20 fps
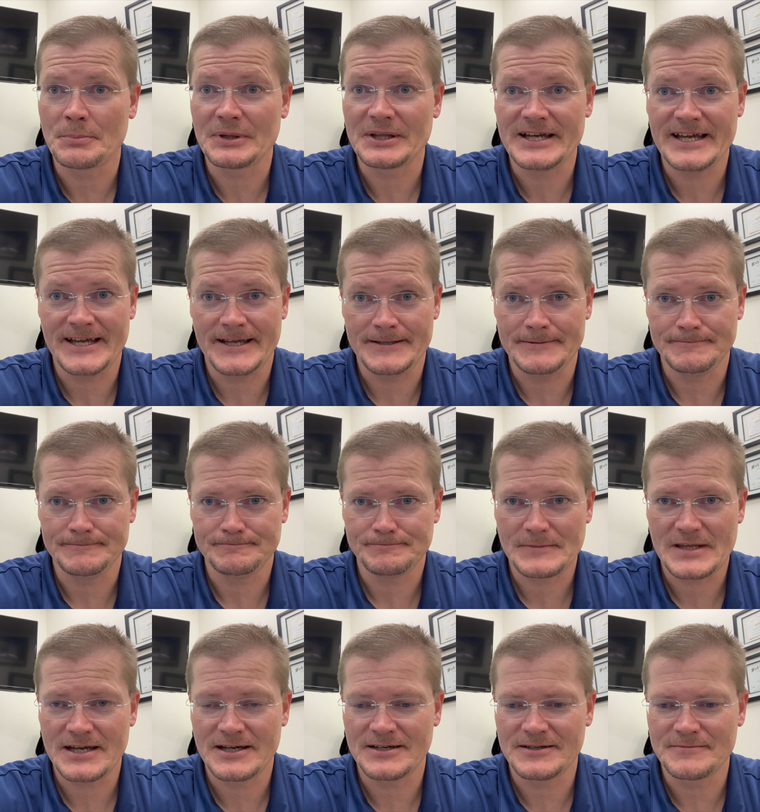plan.
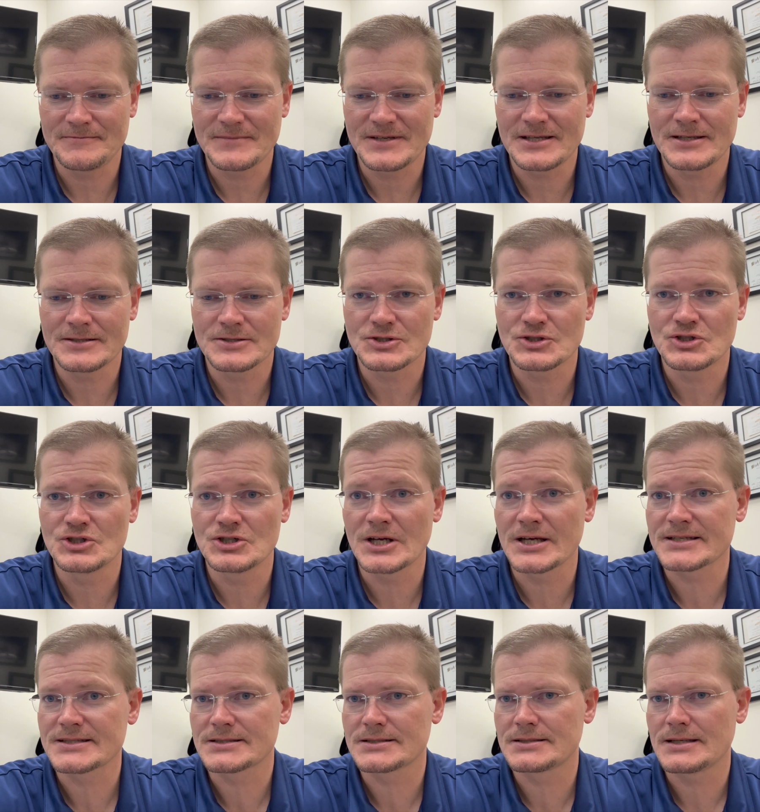Um, it
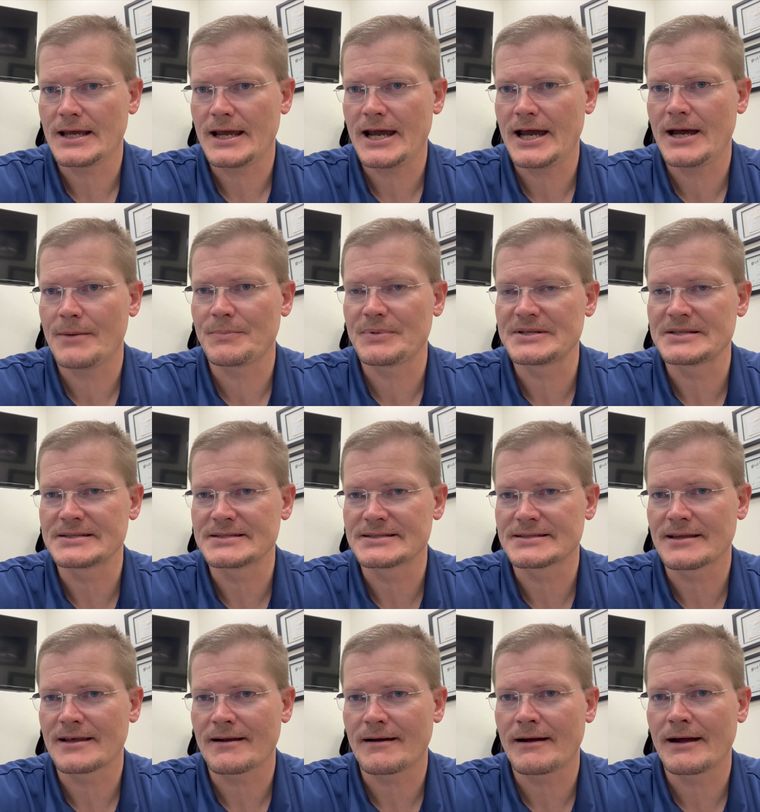just happens
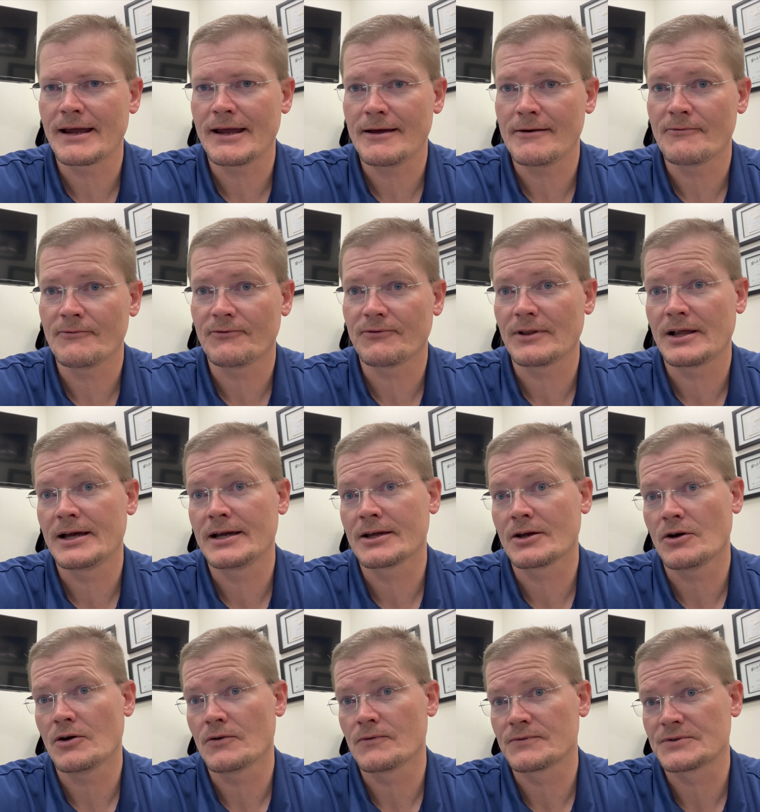that I am flying
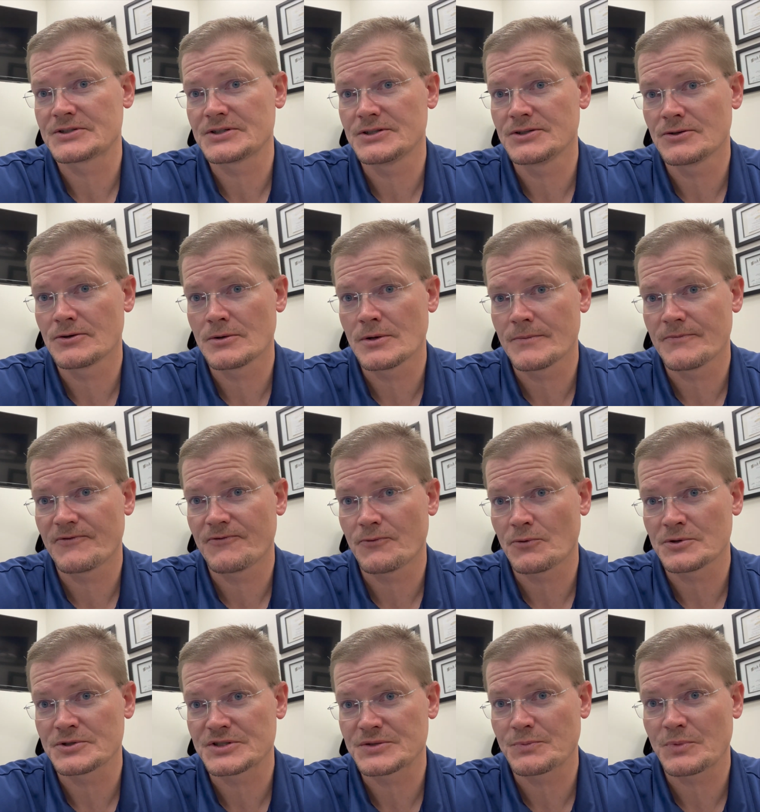over to Europe
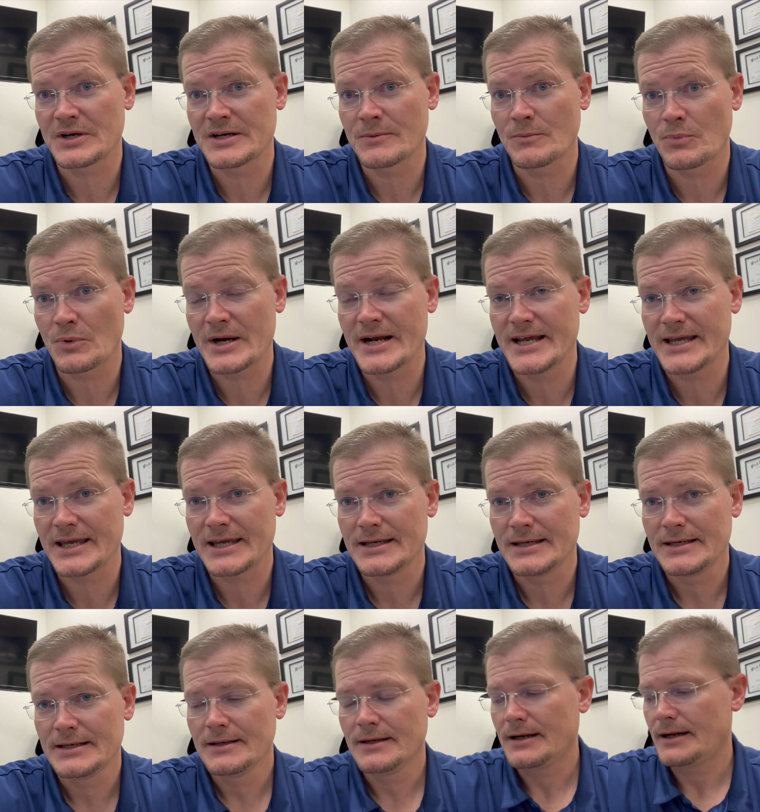for spring break.
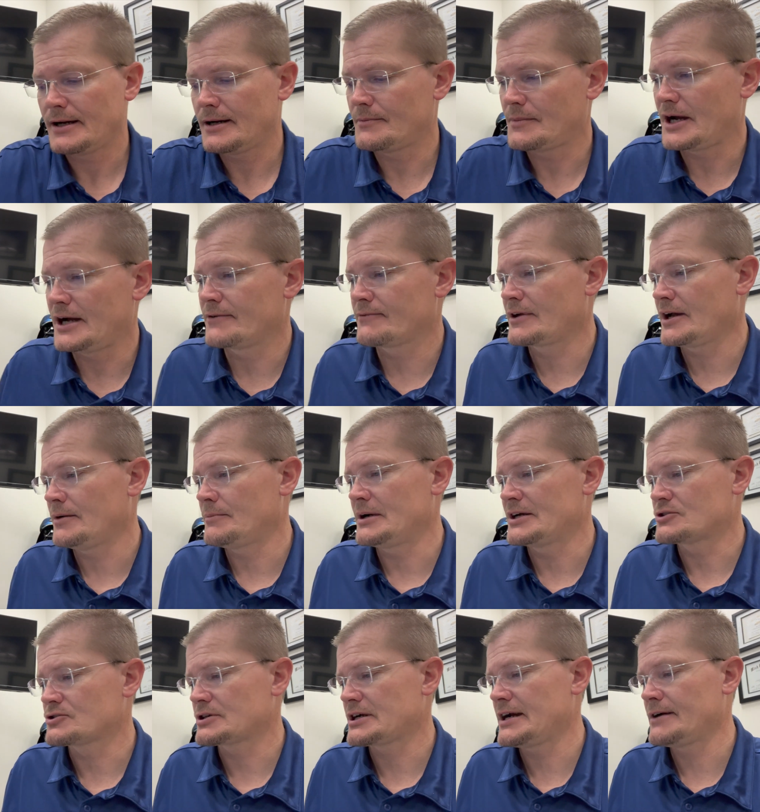Um, I've got my
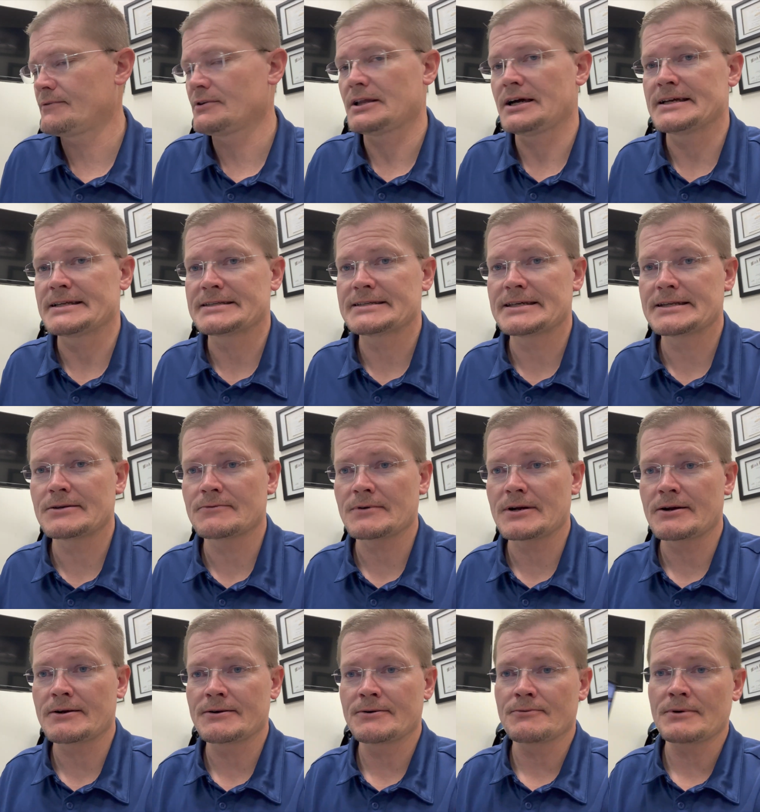travel
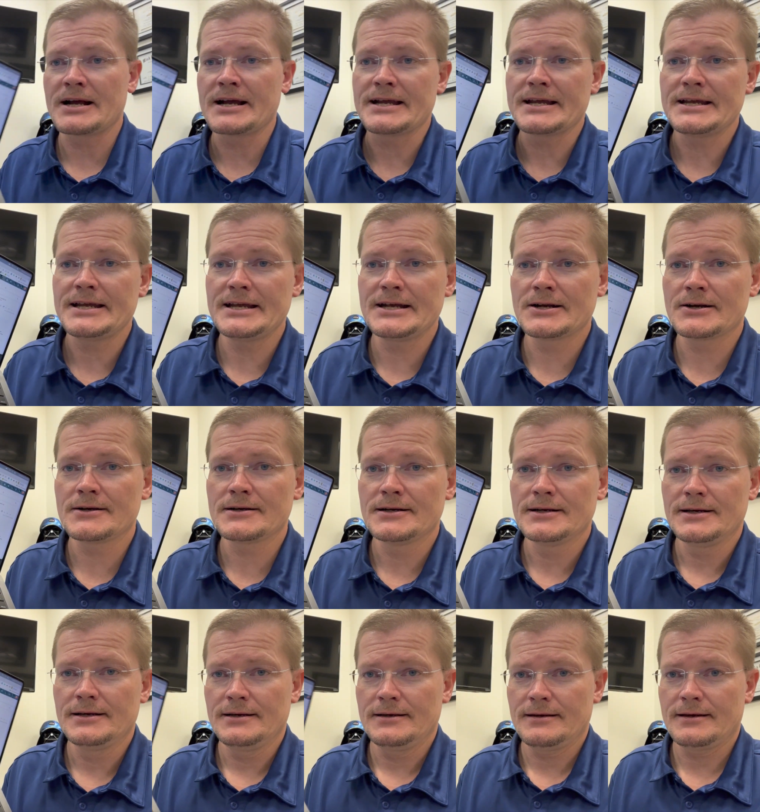itinerary right here.
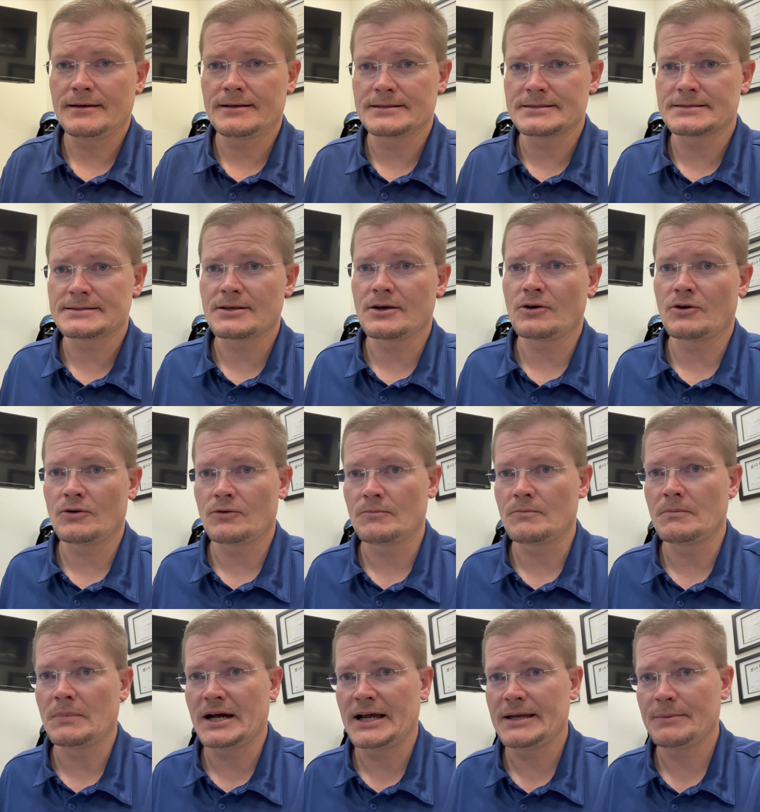And so
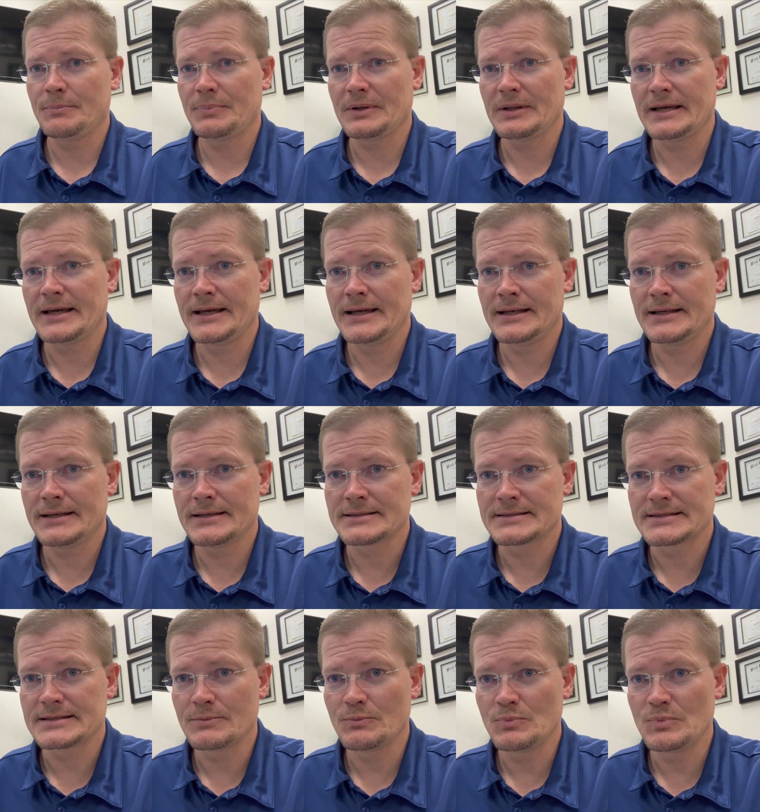my plan is
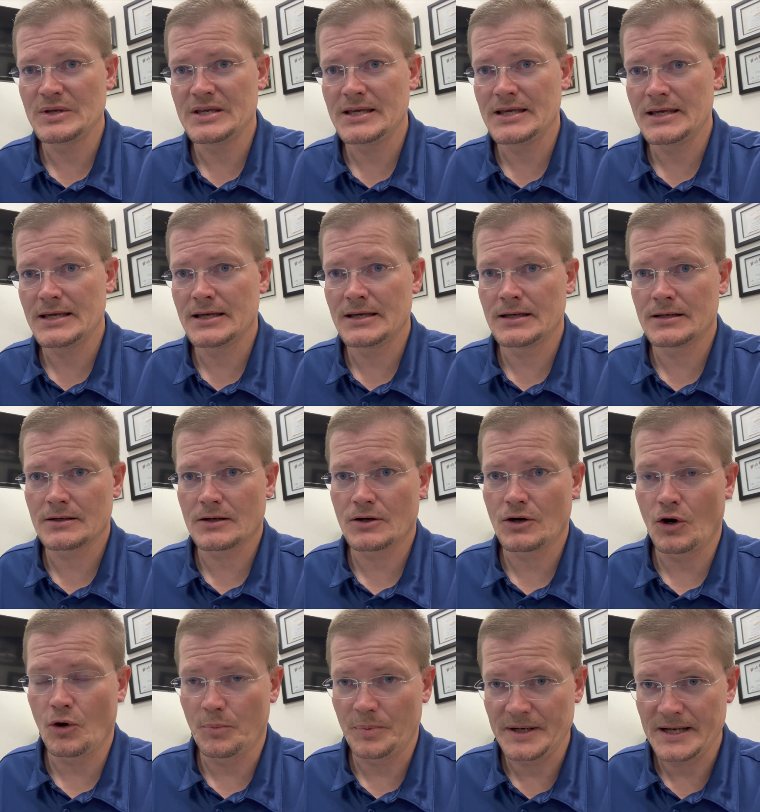to be in
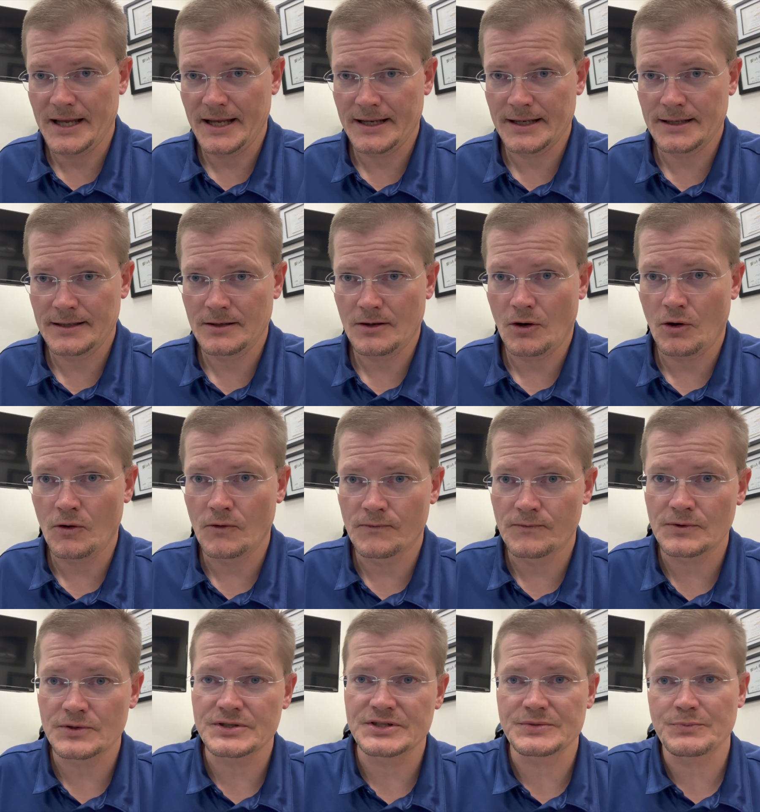Copenhagen
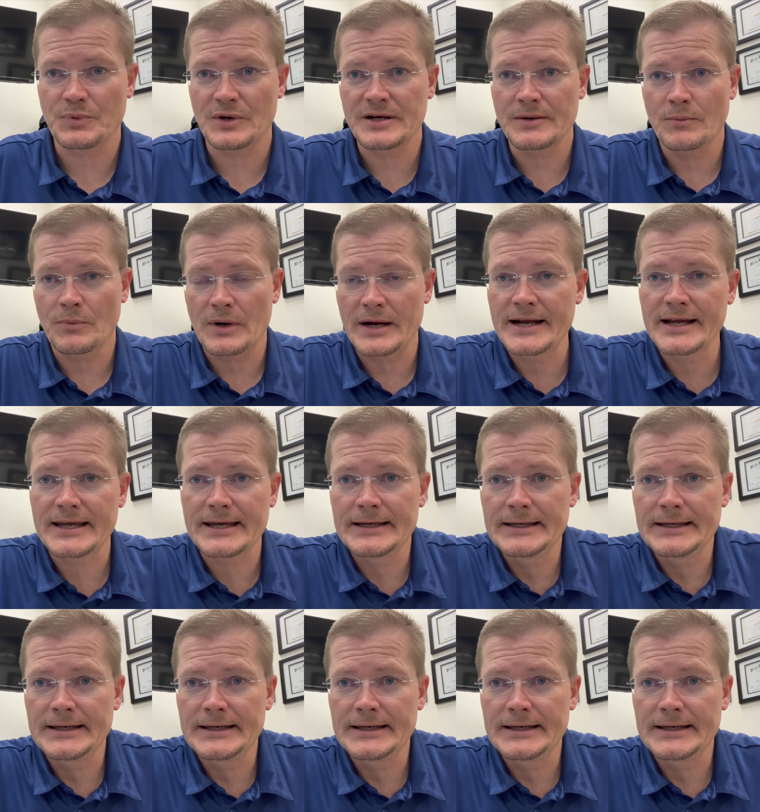over spring break.